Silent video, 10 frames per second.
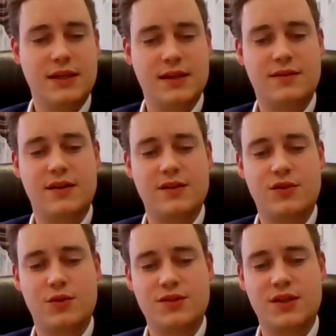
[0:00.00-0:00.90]
in today's
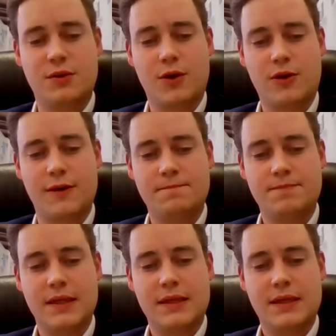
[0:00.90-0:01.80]
wholesale market.
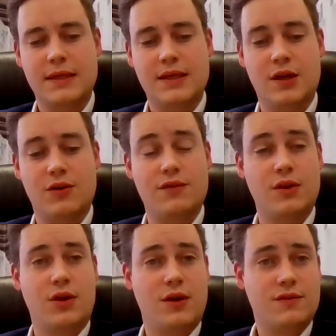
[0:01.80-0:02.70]
Now, over the
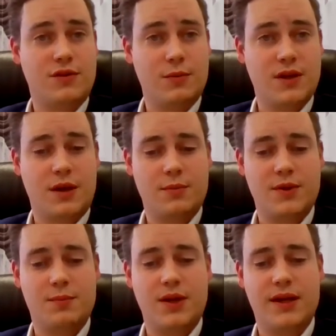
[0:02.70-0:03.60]
long term, the
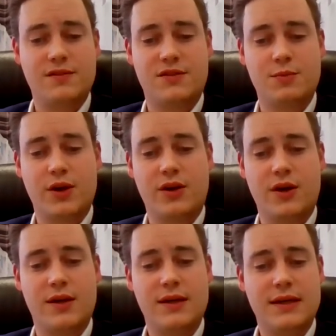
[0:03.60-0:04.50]
company plans to bring
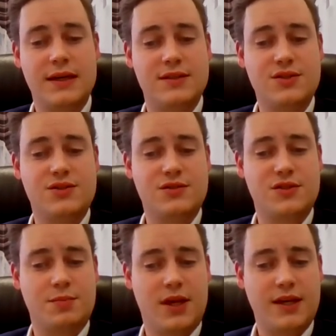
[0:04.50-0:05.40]
on additional
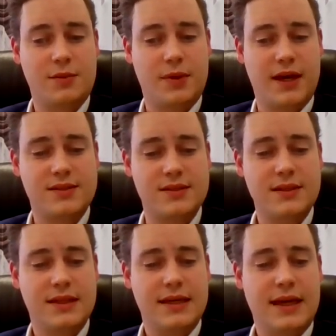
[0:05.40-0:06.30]
supply
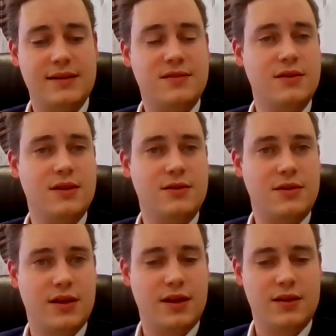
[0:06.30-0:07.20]
capacity as the legal
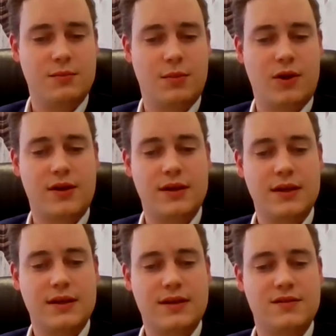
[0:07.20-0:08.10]
Canadian market
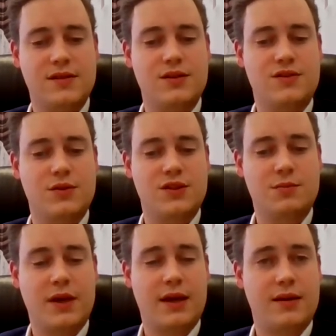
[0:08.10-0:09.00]
continues to
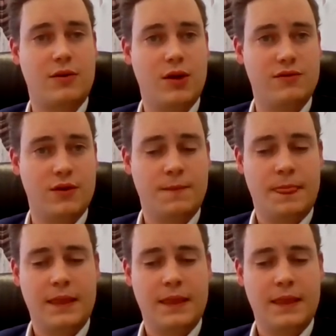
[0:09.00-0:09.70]
expand. However,